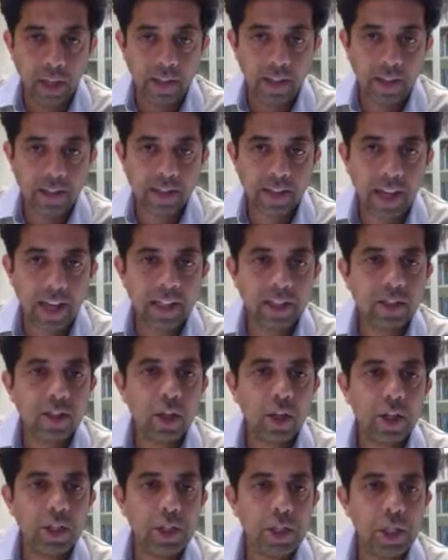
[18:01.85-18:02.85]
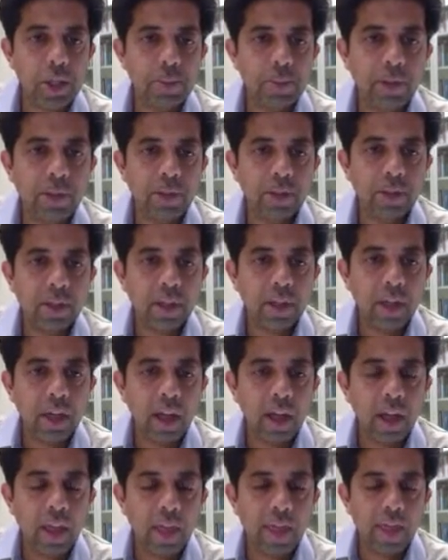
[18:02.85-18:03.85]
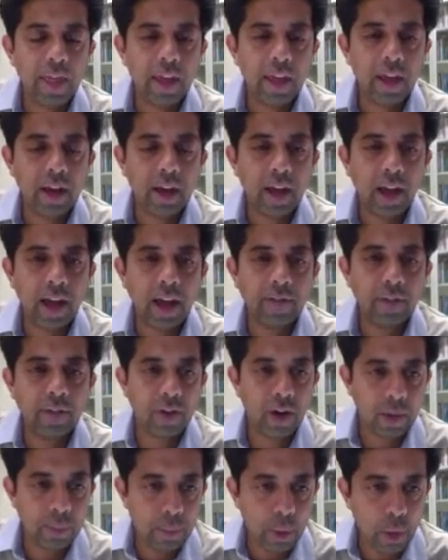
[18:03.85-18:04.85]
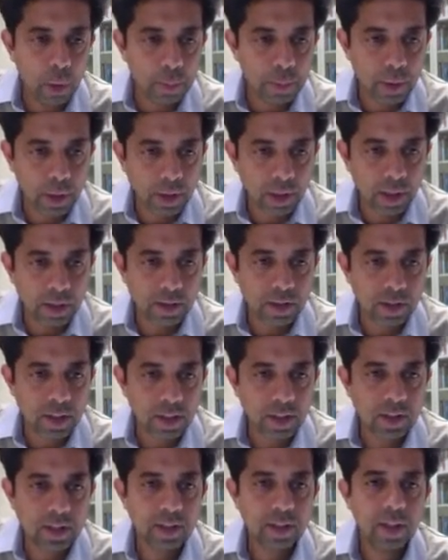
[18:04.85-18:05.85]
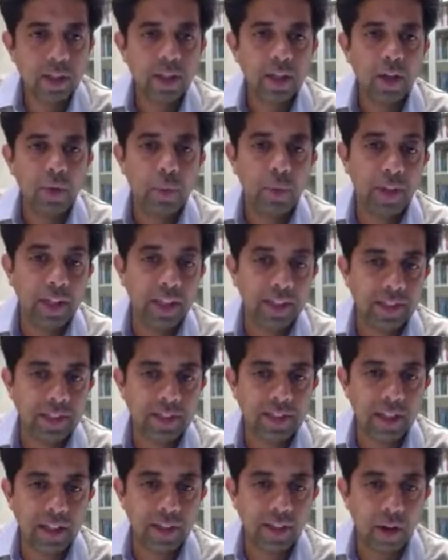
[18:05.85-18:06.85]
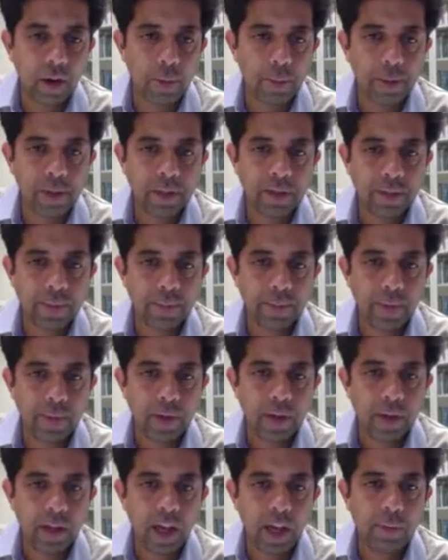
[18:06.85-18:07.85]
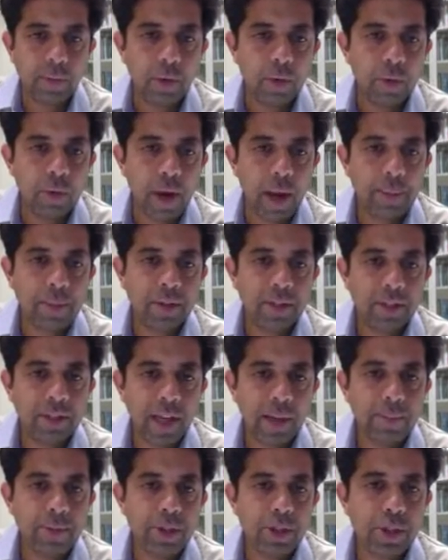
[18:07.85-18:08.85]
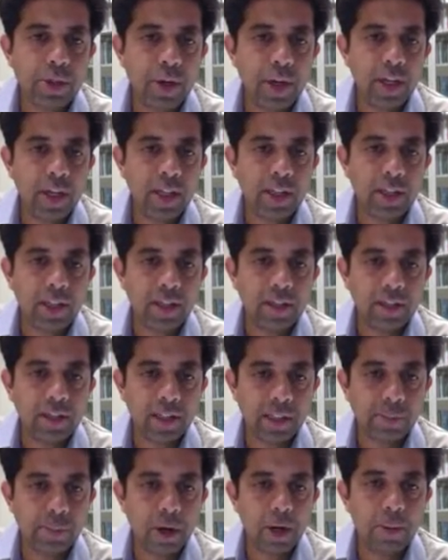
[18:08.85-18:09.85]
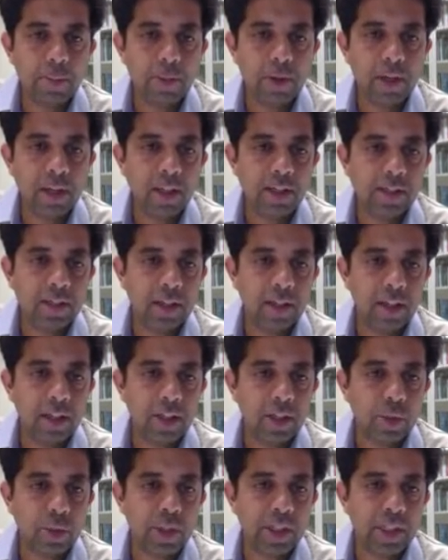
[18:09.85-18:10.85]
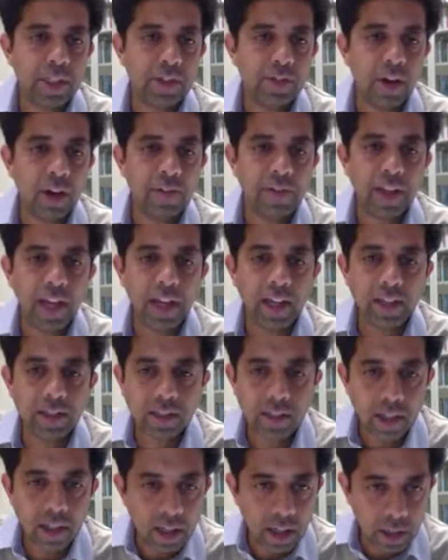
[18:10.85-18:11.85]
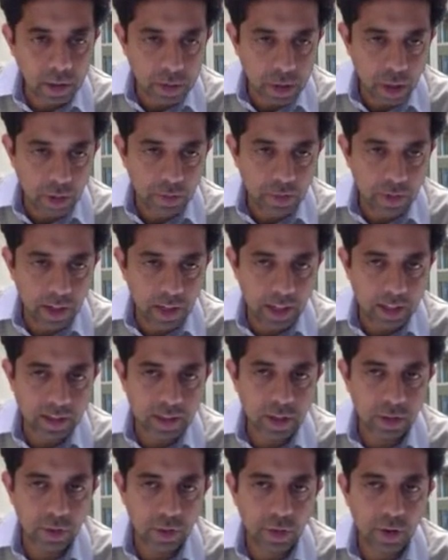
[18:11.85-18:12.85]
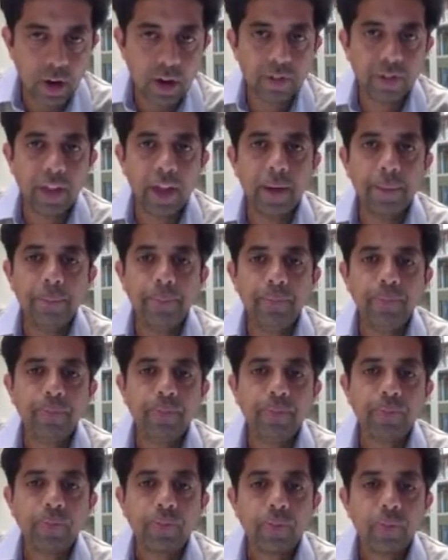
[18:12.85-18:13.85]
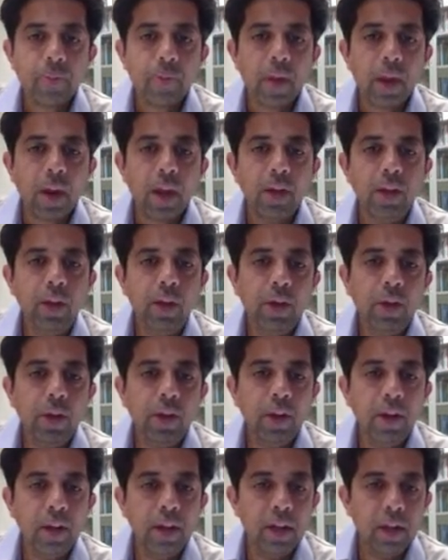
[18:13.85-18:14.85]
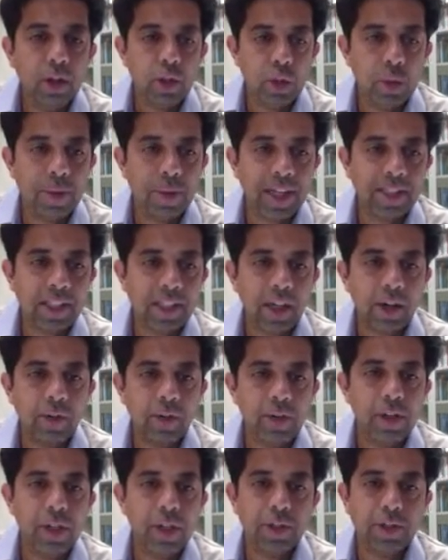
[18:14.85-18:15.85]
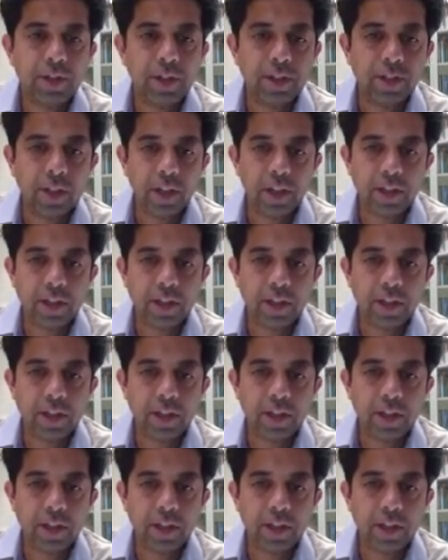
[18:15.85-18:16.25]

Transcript: in this case, solid tumors that have a very poor prognosis with existing therapies. And what we were able to demonstrate in this experiment is that at 25 days, which hopefully you can see on the graph there, you can dramatically reduce the